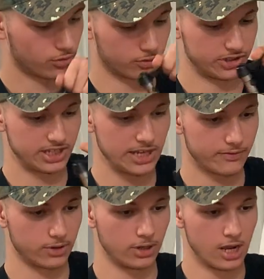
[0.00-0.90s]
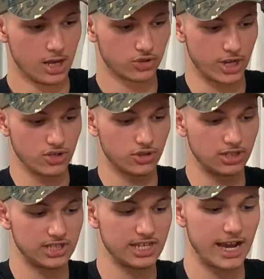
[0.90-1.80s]
receiver. So as you
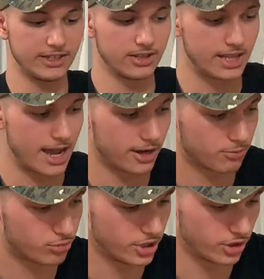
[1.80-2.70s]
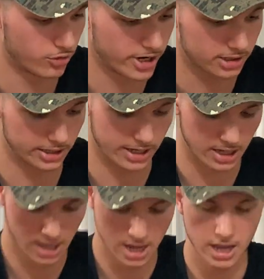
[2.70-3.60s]
can see, I did that pretty quickly.
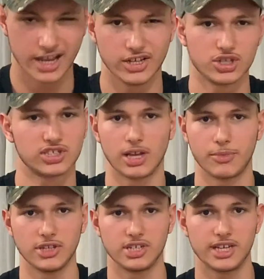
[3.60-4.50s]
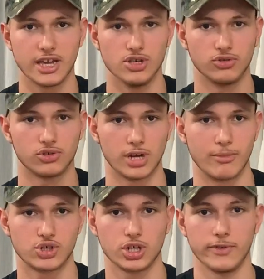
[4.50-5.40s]
Just something to get used to, and I'm
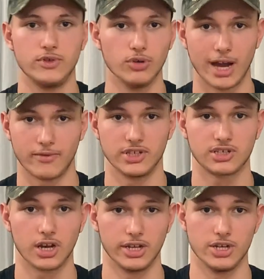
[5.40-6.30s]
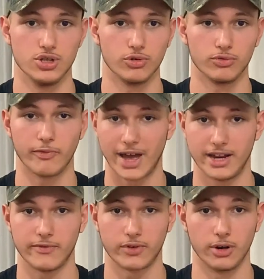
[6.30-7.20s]
sure if you have this gun and you've had
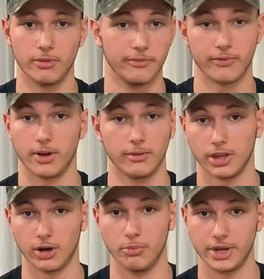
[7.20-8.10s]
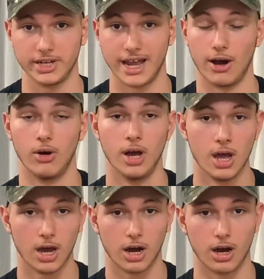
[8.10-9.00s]
it for a little bit now,
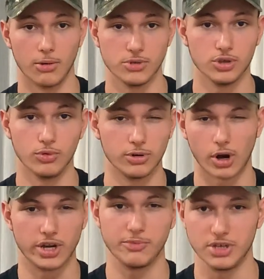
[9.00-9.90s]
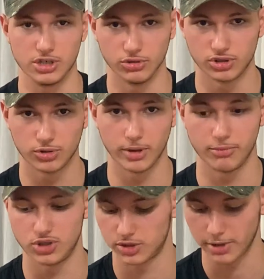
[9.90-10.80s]
you would already be used to
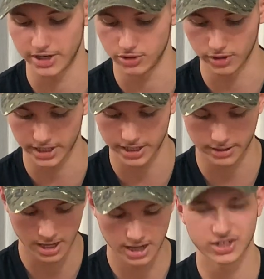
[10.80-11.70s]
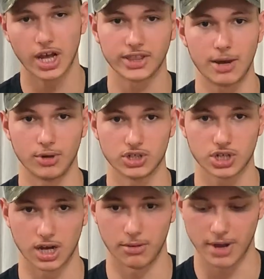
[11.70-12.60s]
it just by doing it. Not that much
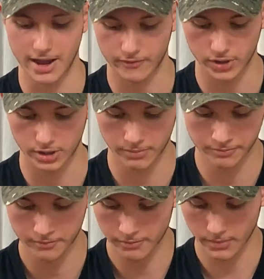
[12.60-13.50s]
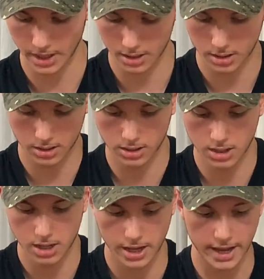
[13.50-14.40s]
effort.
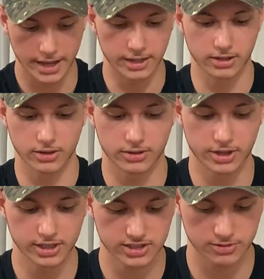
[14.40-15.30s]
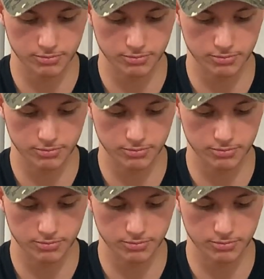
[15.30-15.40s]
And this